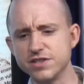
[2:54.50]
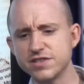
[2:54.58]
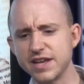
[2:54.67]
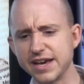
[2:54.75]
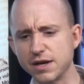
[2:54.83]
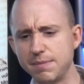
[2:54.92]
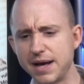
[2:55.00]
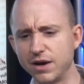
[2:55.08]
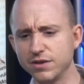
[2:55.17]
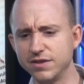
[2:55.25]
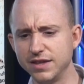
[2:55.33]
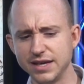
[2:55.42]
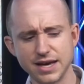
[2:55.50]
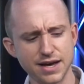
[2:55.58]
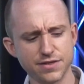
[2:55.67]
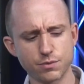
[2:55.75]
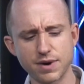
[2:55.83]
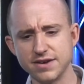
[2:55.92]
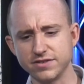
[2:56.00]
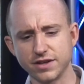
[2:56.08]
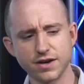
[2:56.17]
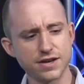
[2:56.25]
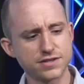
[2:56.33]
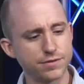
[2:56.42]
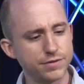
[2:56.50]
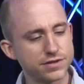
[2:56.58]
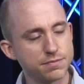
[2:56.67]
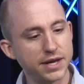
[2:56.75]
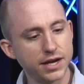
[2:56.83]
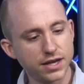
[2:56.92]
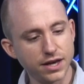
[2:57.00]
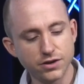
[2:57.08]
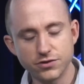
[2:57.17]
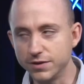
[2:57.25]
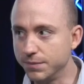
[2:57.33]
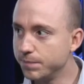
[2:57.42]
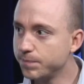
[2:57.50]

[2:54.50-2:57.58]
saying about the rising cost of this medication?